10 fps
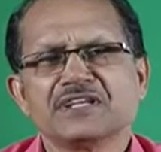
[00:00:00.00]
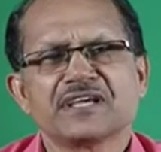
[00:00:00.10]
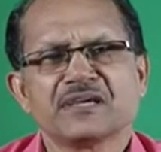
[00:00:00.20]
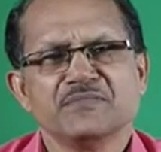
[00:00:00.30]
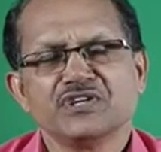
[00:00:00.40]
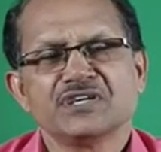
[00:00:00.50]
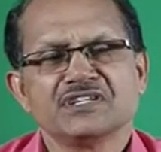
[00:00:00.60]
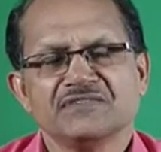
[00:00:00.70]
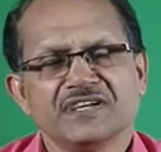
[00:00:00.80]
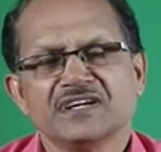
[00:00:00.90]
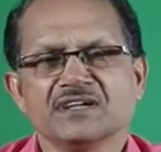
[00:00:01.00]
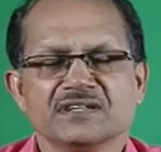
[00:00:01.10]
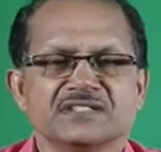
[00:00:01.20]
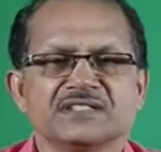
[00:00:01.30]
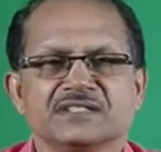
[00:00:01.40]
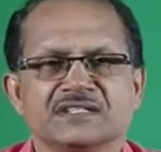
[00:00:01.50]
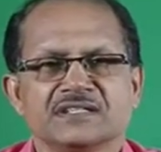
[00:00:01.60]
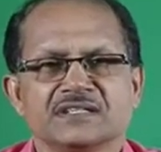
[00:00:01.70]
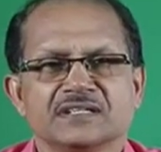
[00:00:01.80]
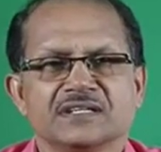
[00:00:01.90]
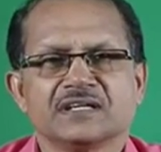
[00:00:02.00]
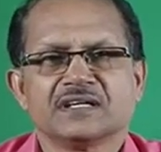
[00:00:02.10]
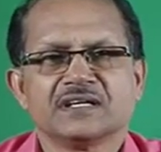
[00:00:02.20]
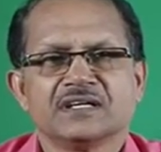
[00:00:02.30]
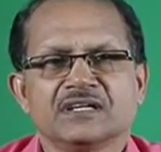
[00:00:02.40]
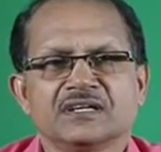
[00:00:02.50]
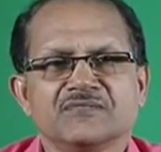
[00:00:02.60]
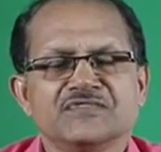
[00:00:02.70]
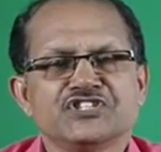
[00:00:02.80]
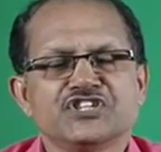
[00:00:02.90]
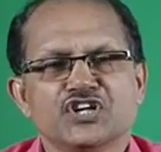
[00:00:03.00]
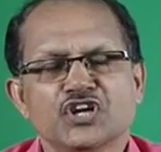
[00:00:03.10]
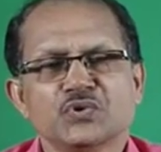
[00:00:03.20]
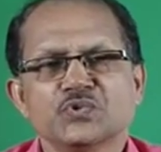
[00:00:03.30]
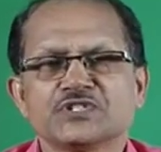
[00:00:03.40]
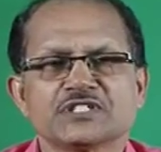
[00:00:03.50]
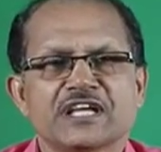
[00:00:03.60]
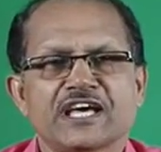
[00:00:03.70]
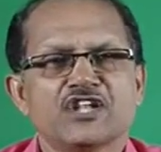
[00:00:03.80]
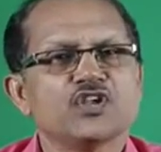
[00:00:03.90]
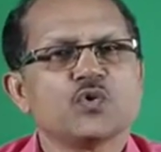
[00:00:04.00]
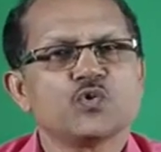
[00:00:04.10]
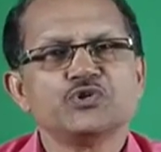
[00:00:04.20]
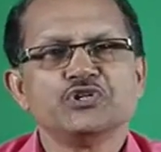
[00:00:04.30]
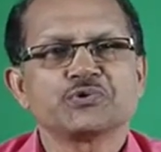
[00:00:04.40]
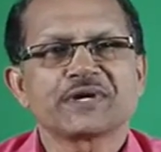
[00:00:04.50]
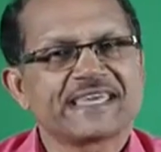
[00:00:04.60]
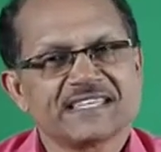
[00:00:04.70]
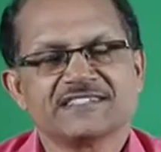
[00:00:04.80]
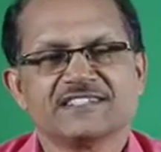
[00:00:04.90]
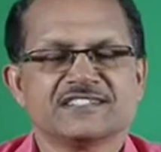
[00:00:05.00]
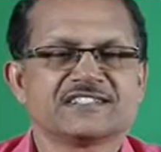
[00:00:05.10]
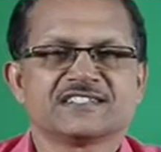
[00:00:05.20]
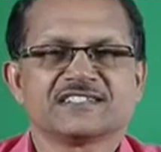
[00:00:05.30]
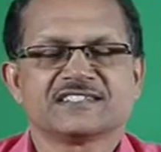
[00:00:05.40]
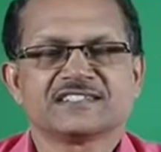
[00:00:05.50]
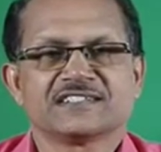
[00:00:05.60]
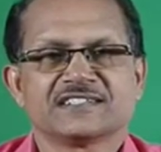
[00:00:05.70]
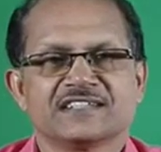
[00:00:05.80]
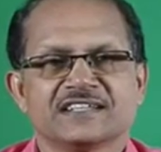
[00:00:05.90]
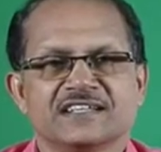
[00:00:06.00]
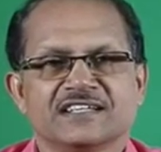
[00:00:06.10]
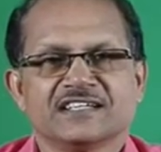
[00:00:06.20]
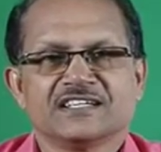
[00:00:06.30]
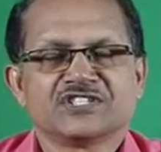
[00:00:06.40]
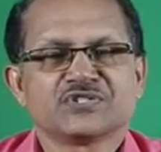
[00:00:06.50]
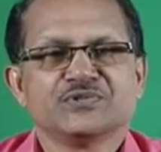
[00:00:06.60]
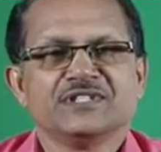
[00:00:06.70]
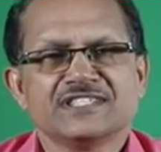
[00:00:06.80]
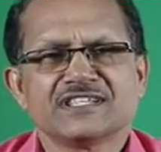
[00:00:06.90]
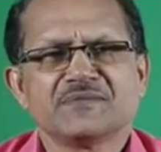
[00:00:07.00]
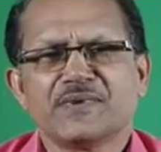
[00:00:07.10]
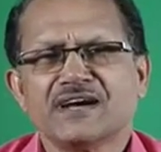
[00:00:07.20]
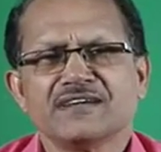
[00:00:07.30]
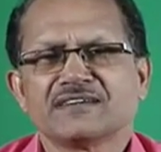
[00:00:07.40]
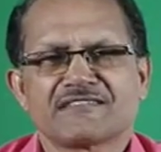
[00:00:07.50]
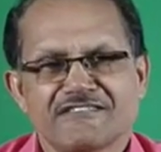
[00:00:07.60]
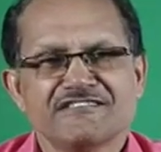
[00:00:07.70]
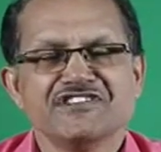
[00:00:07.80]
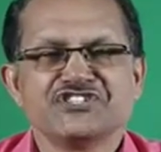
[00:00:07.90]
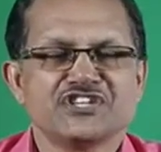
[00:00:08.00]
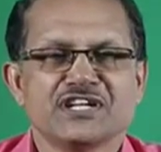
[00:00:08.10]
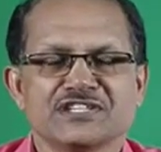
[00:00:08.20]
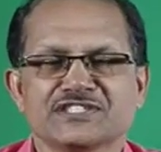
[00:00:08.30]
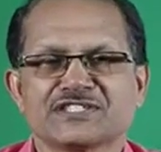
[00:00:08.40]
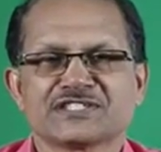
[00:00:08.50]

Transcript: in communicative English which includes an audio cassette. So, these are my credentials.